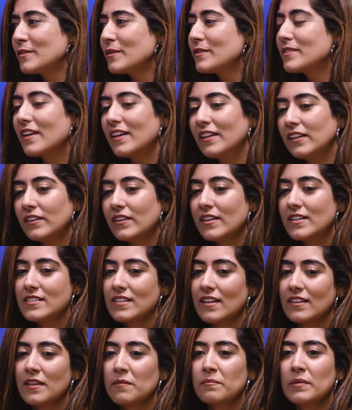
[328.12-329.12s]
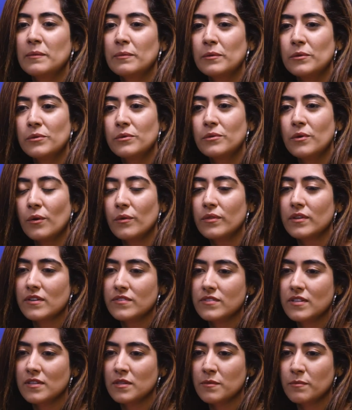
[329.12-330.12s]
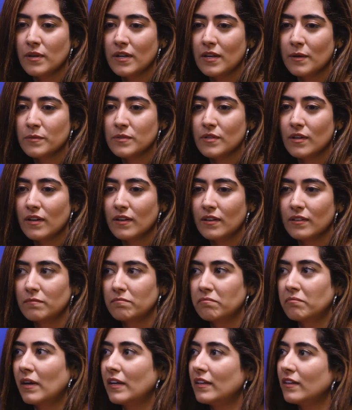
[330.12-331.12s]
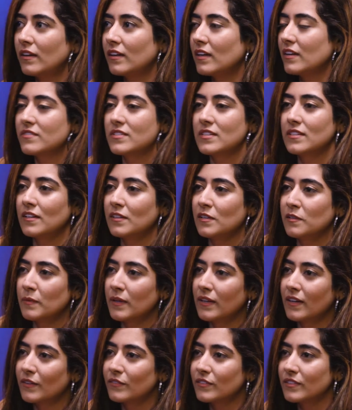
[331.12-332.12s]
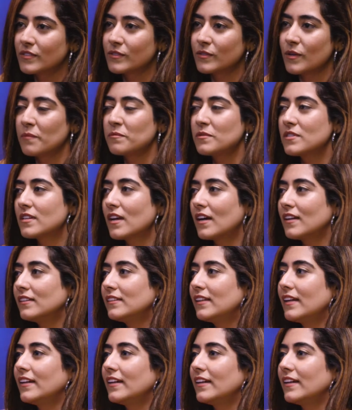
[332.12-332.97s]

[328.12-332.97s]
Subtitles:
So it's kind of crazy. And then people who know that I've sung the breakup song might not have seen any of my covers. So I'm just kind of